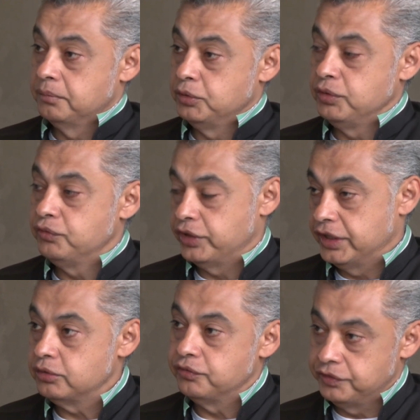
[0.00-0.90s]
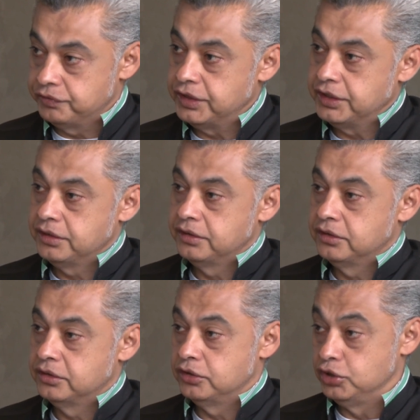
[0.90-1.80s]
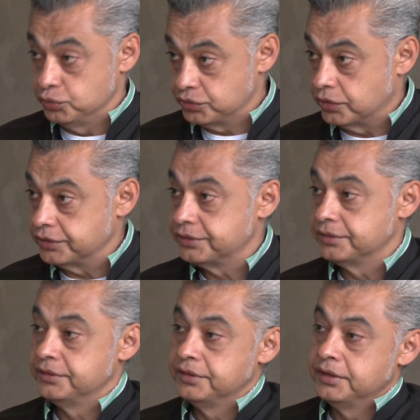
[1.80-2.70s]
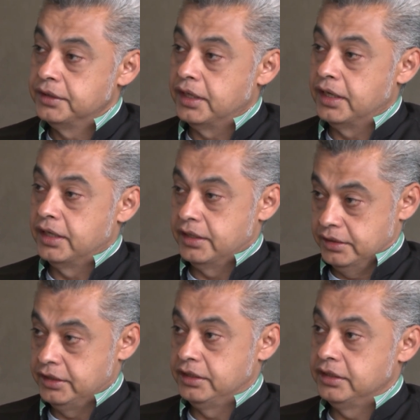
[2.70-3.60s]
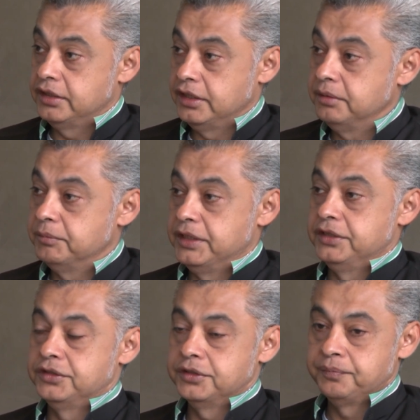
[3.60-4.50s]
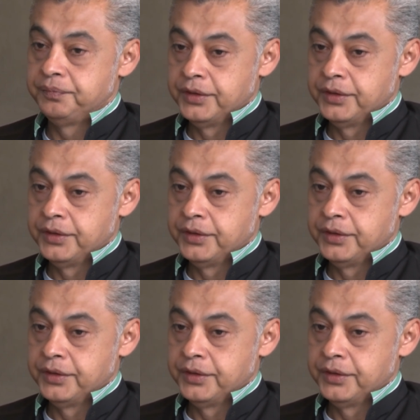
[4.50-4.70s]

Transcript: between 48 to 50 new stores in Malaysia.